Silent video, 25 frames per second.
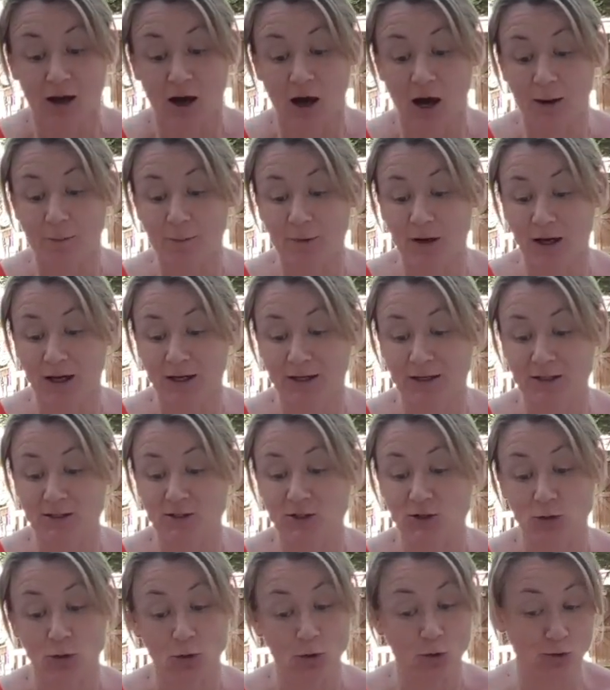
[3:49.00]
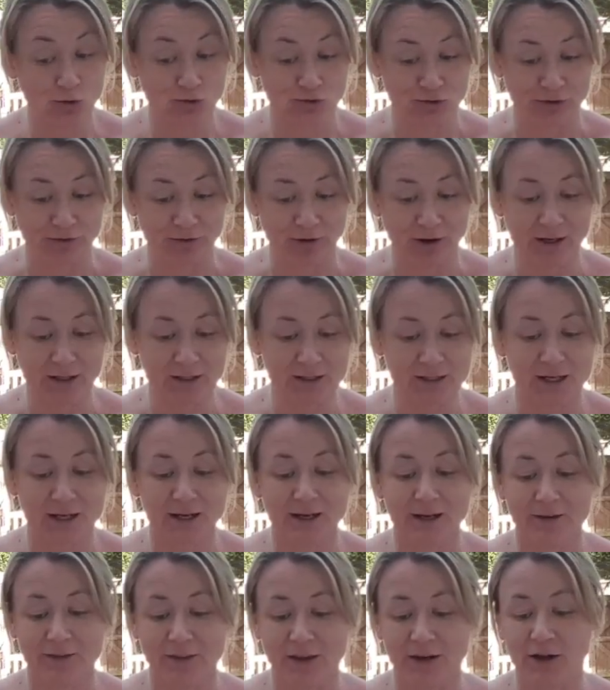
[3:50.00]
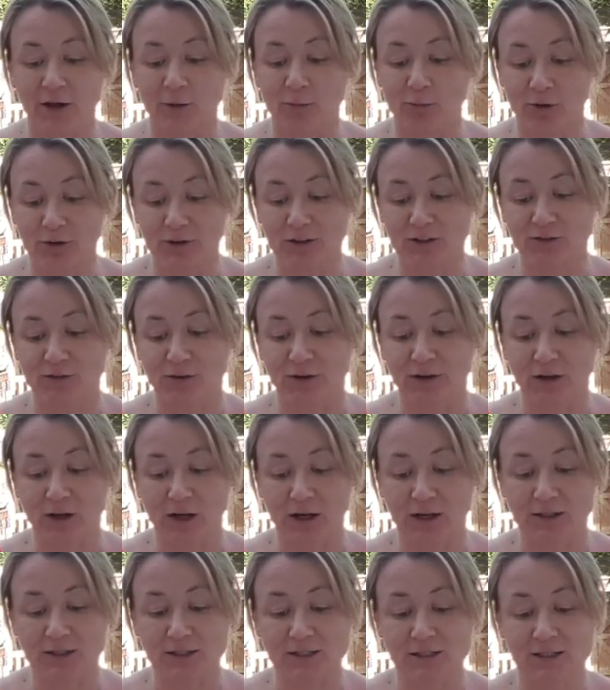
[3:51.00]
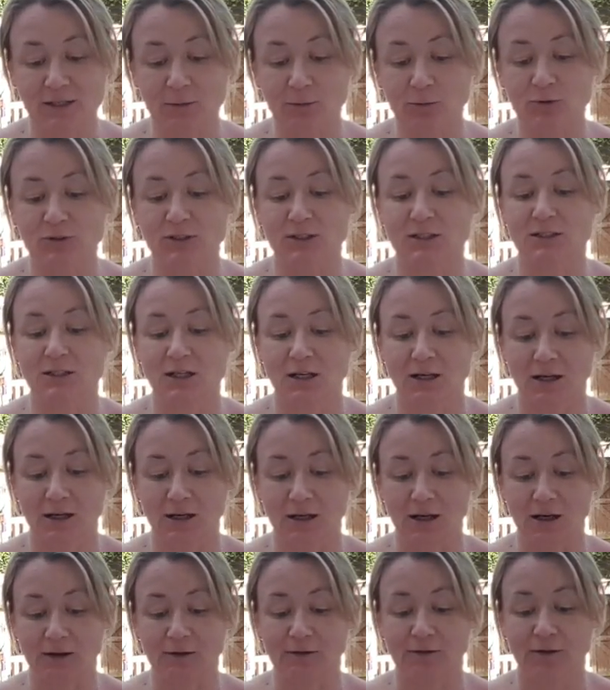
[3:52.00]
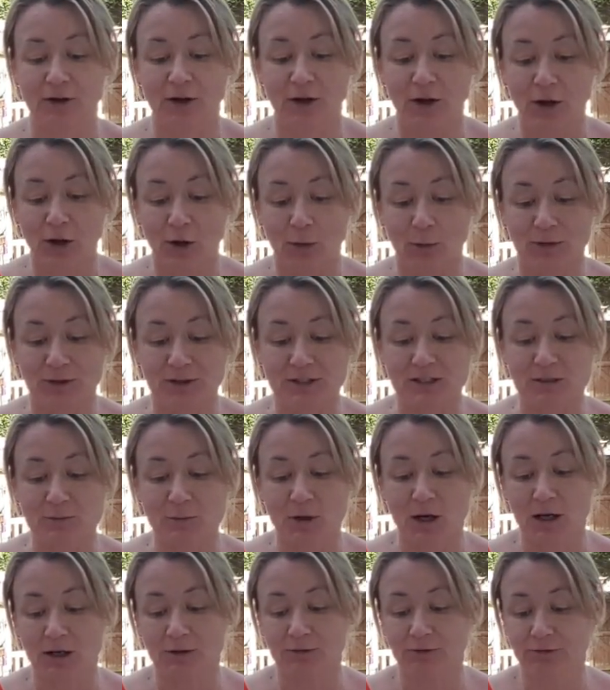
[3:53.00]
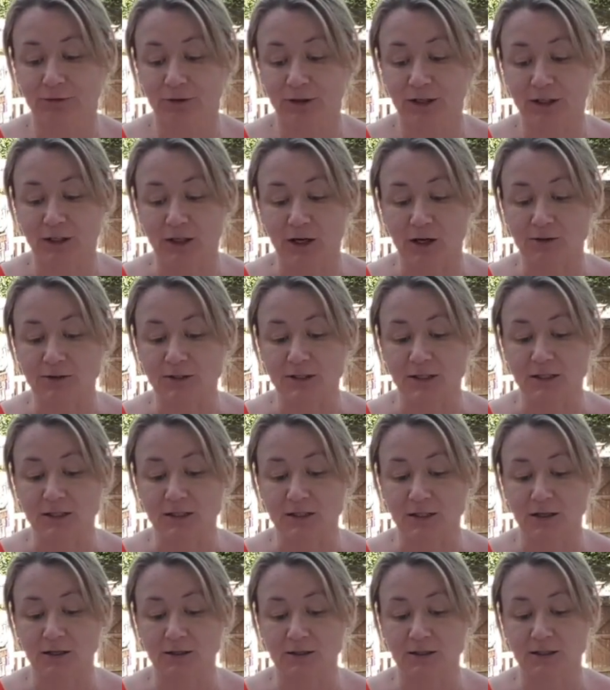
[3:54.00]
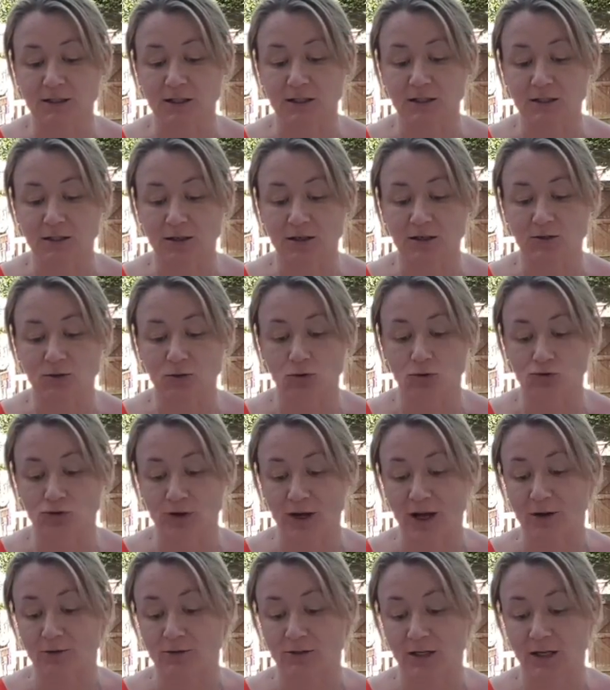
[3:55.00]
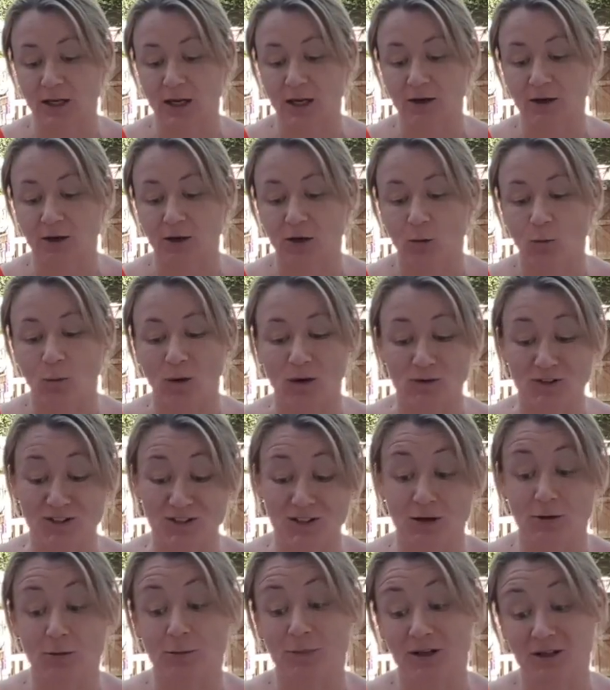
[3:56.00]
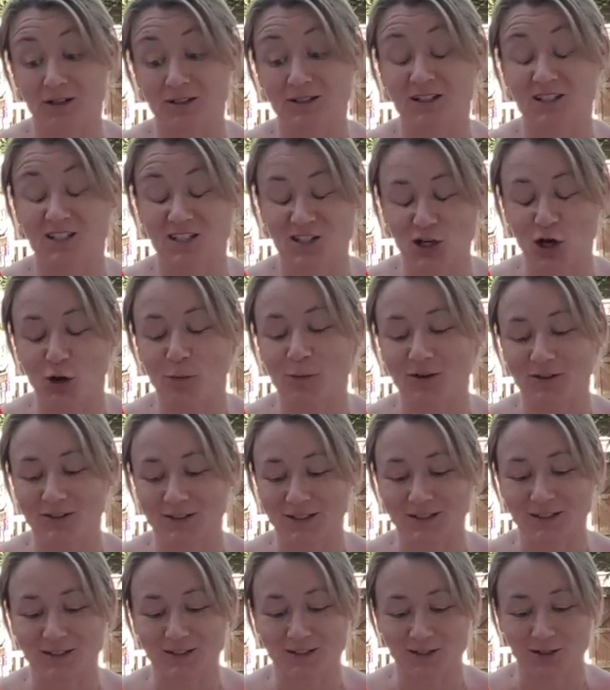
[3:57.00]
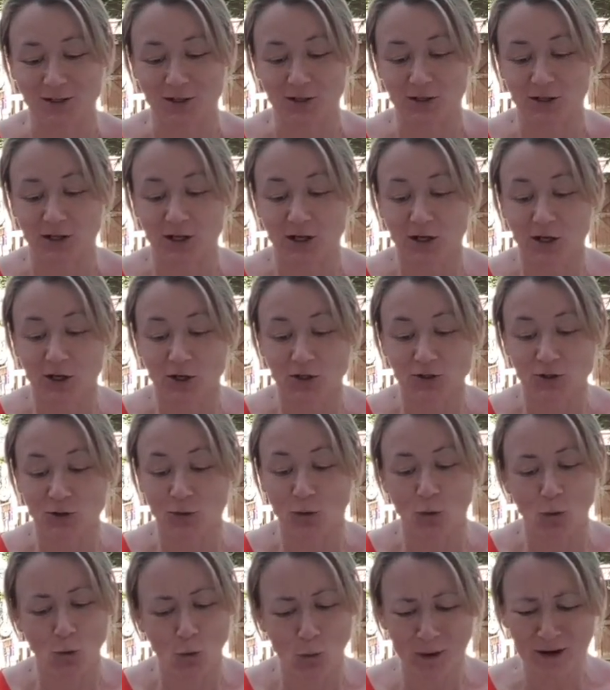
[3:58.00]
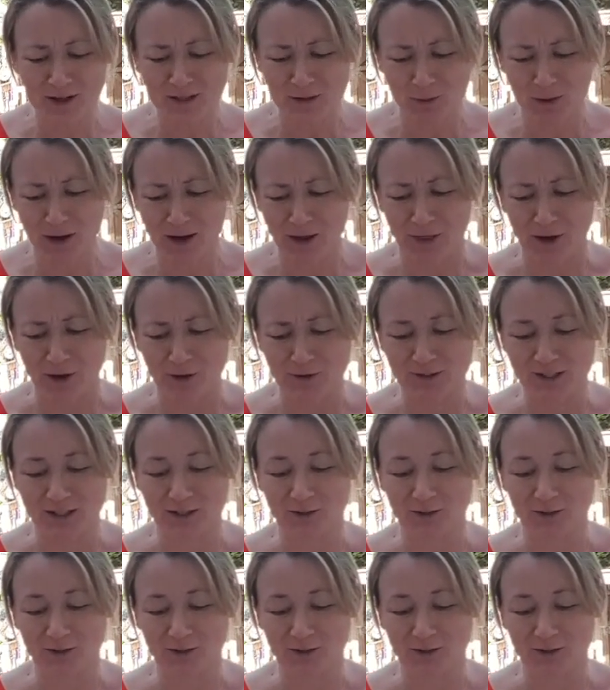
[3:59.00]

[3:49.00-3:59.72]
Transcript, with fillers: I'm Linus. You're Audrey, right? Then her brother's friend Linus stumbles into her life. With his smile and funny notes, he starts to entice Audrey out again. Well, Starbucks, Starbucks is a start. Do you always wear those?